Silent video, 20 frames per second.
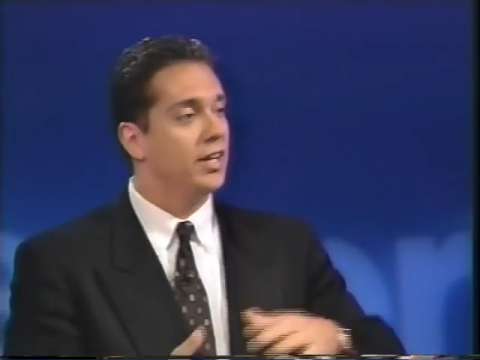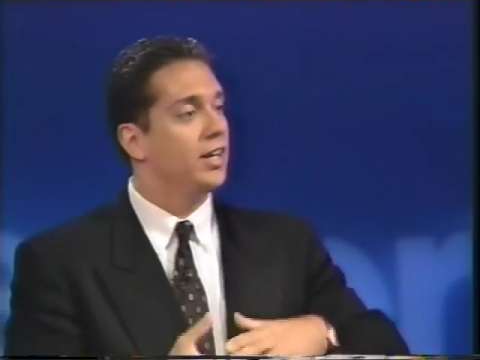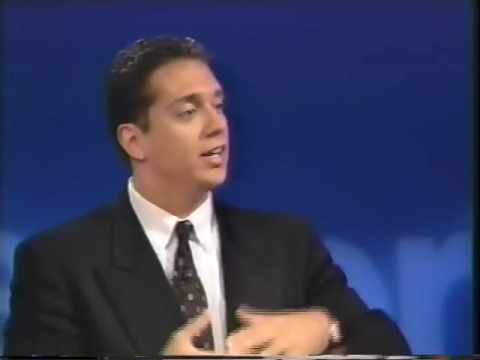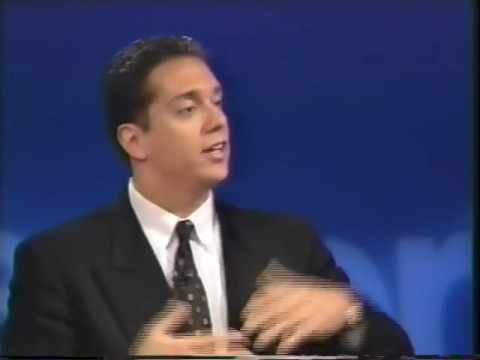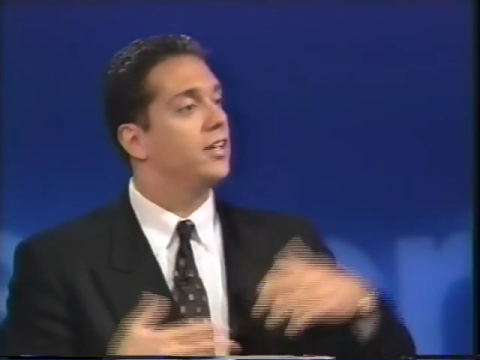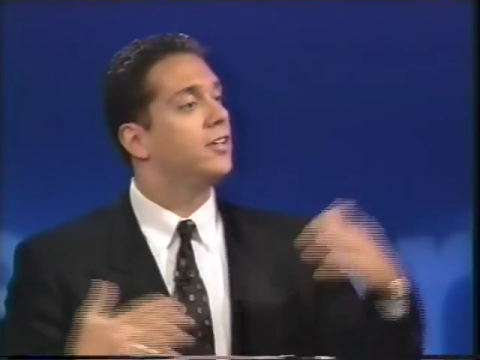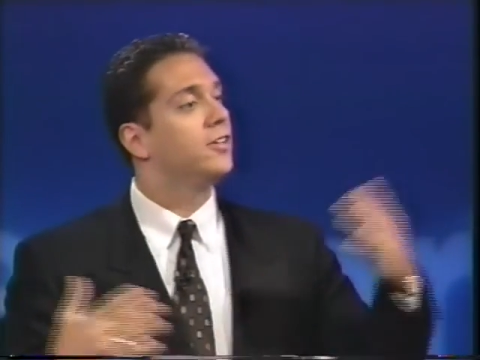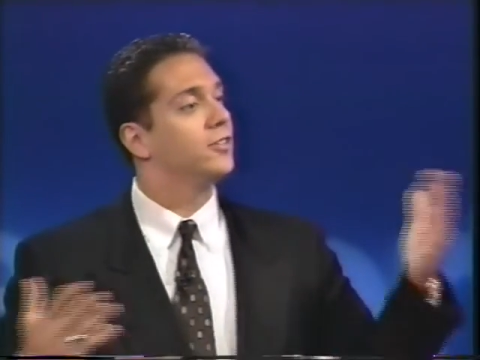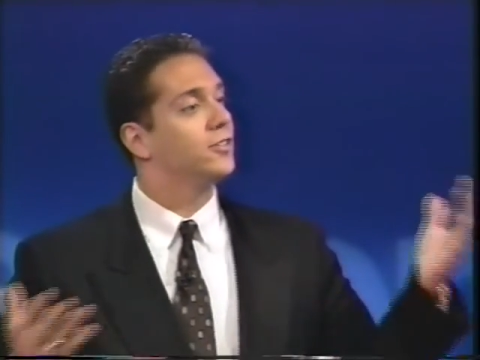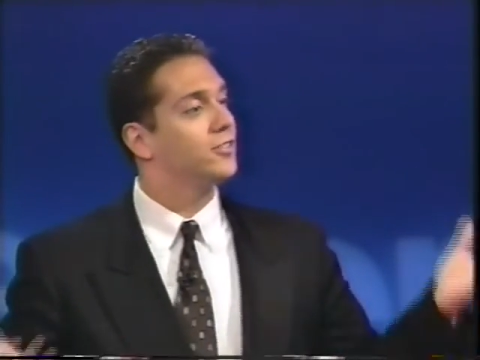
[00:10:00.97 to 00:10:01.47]

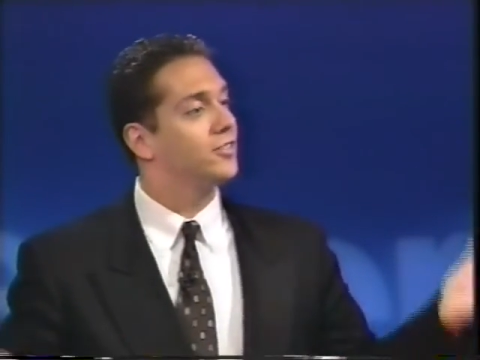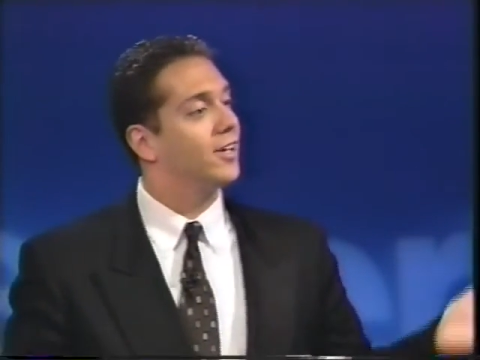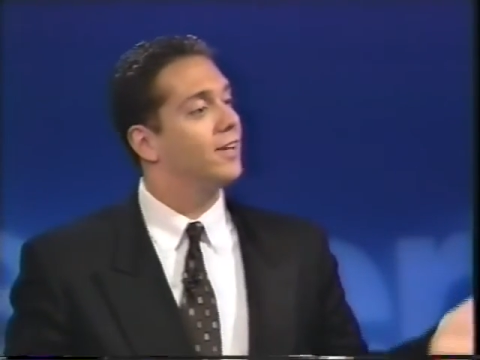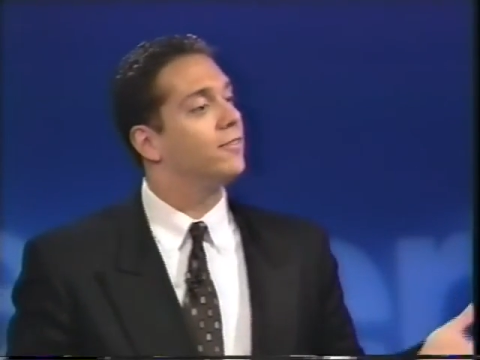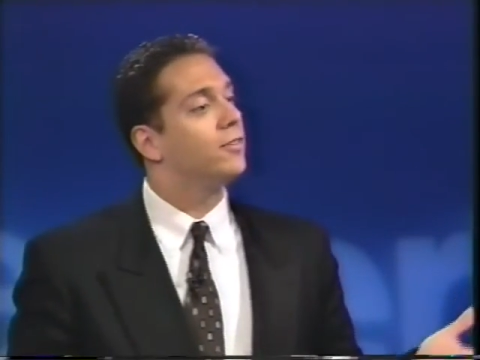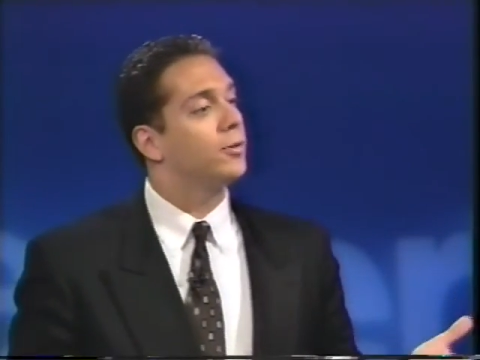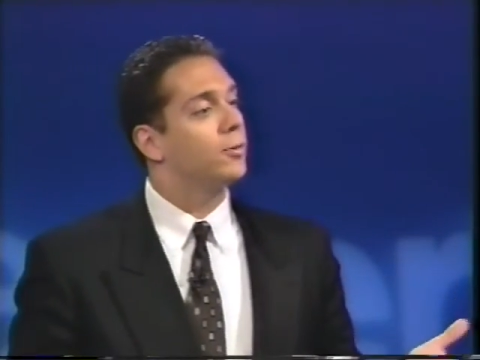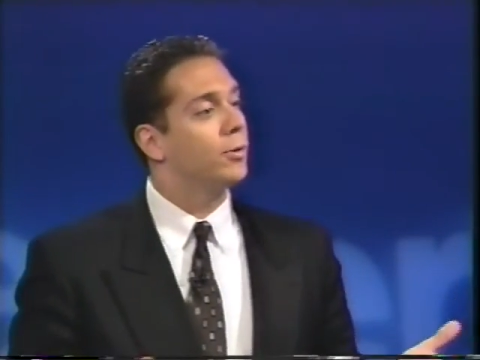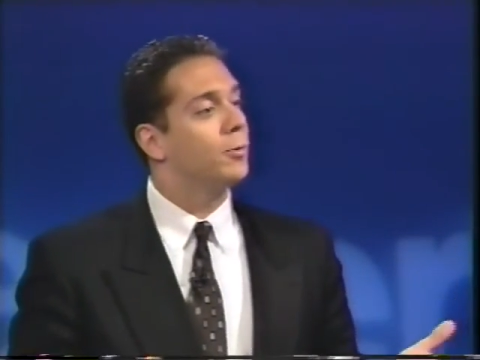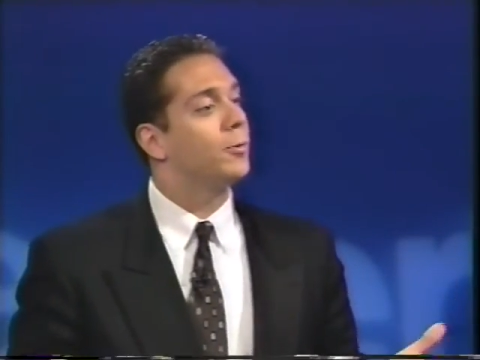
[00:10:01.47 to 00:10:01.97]
here's
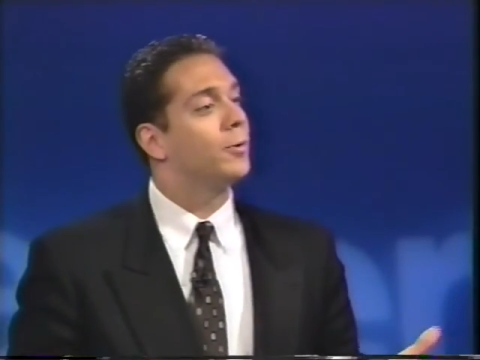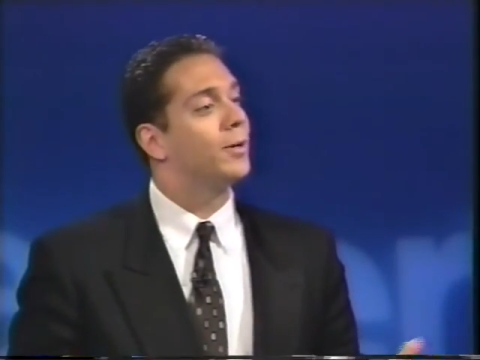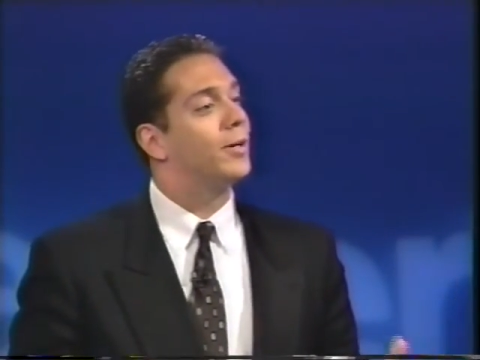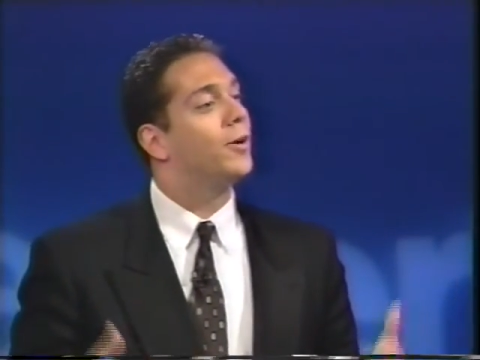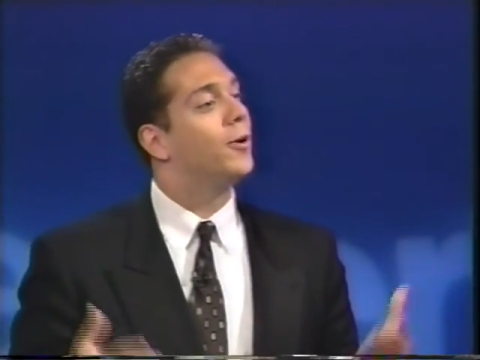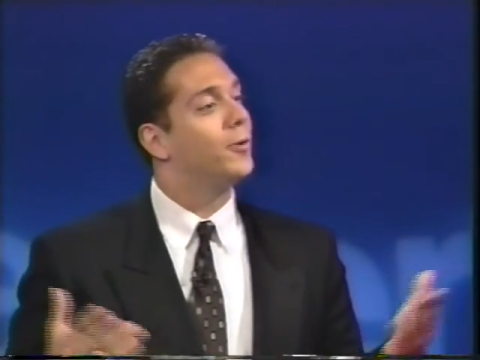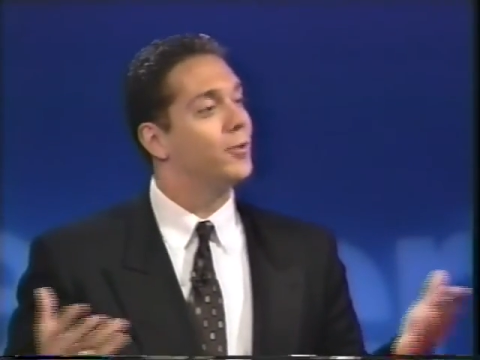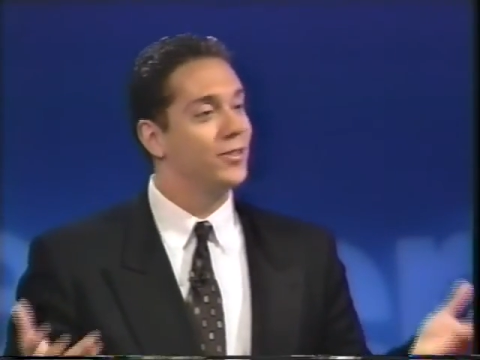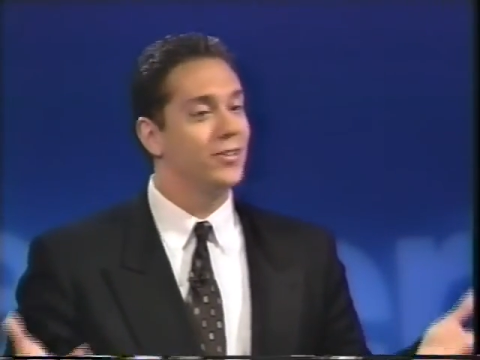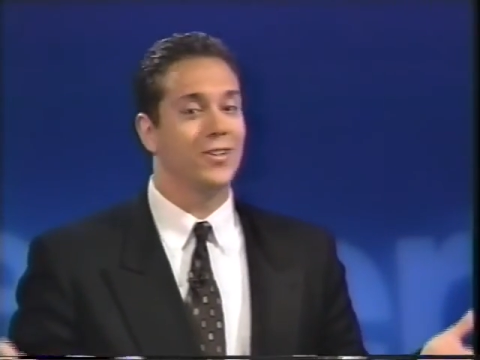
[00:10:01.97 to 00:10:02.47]
everywhere we
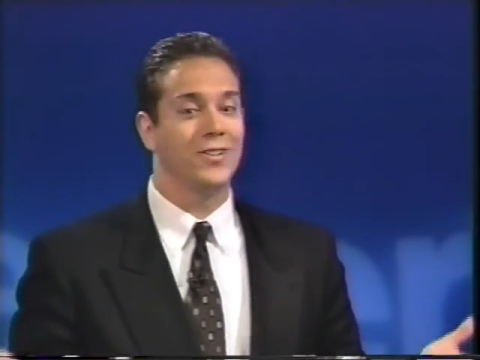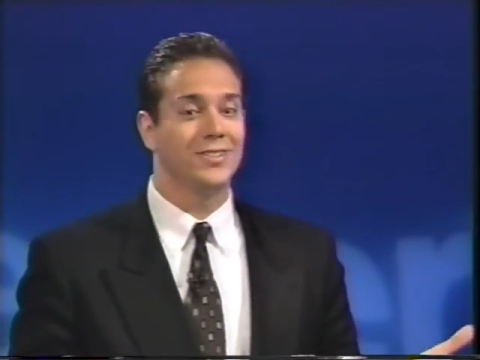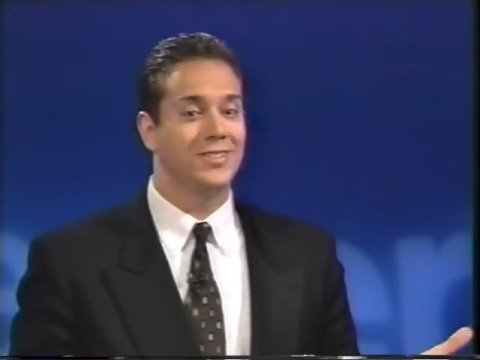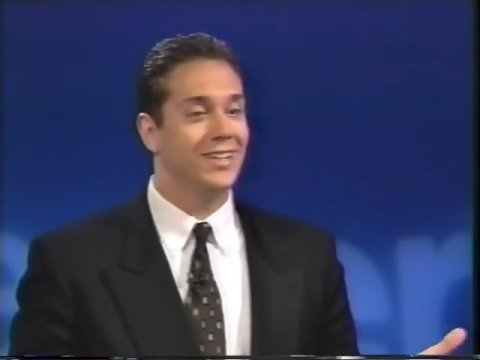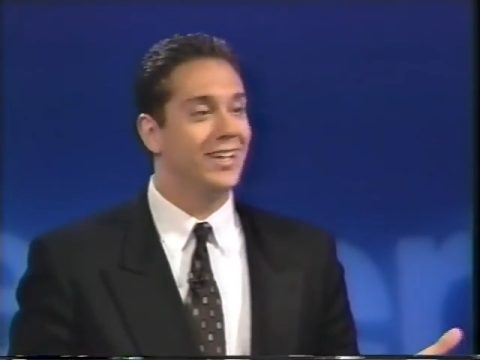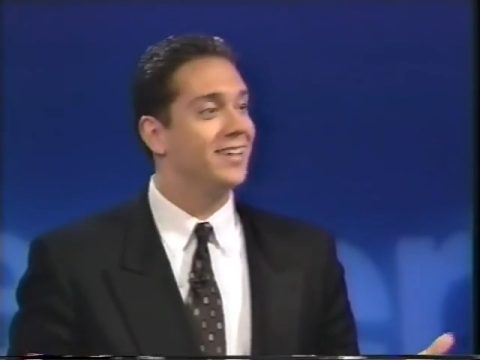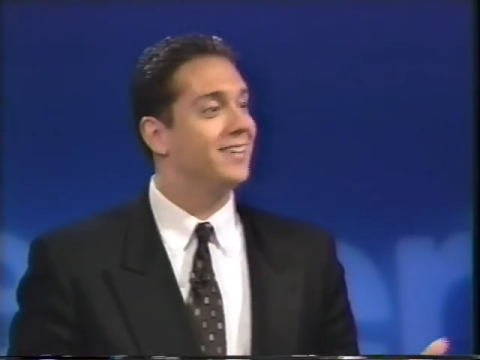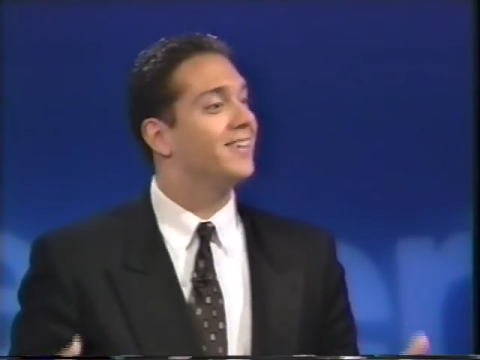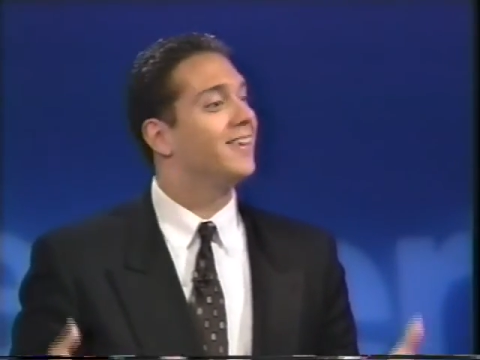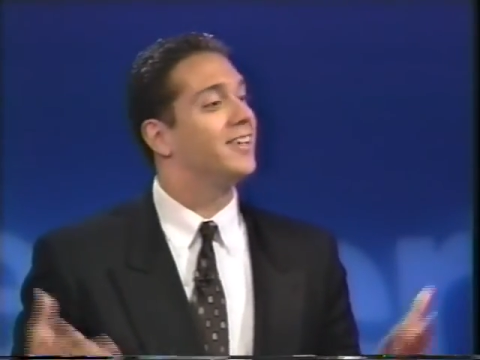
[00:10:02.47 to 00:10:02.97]
coded our
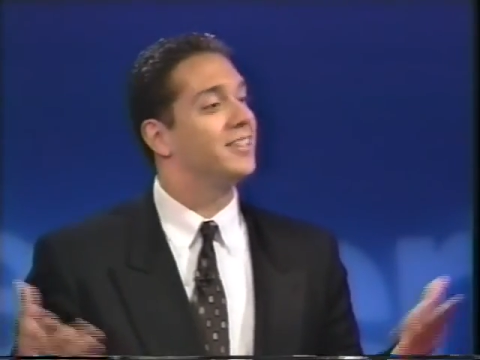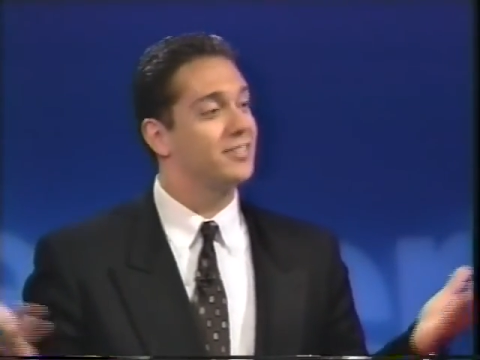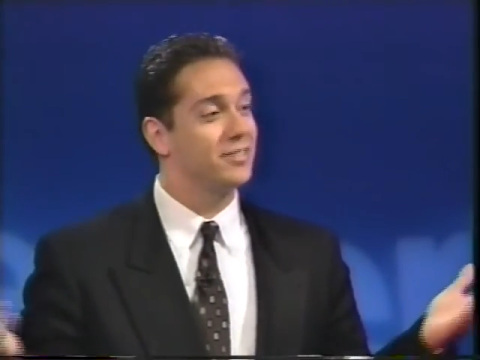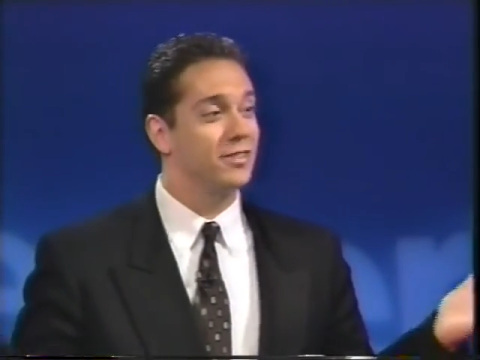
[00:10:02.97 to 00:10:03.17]
date less